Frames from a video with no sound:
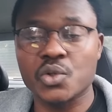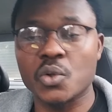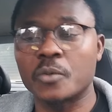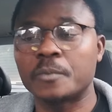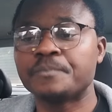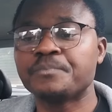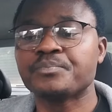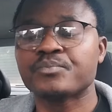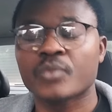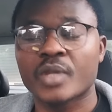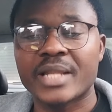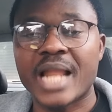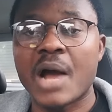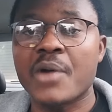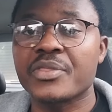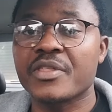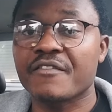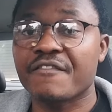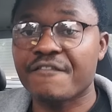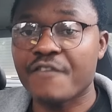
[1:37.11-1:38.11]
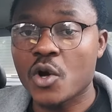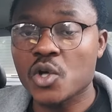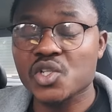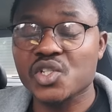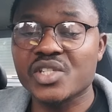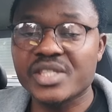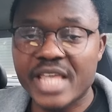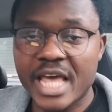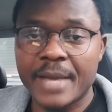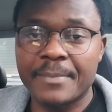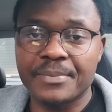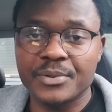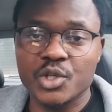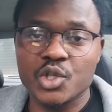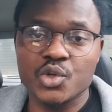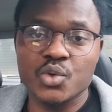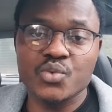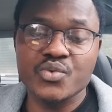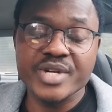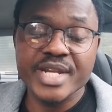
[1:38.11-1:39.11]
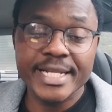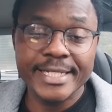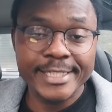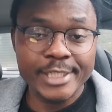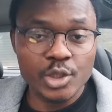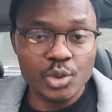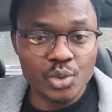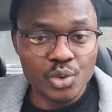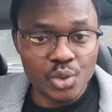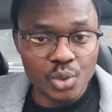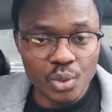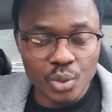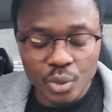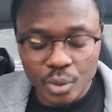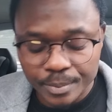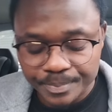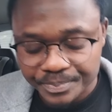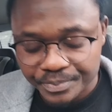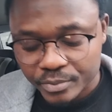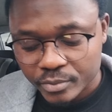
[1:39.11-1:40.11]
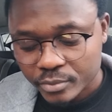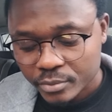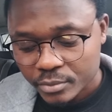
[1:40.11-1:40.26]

So now the first step you need to do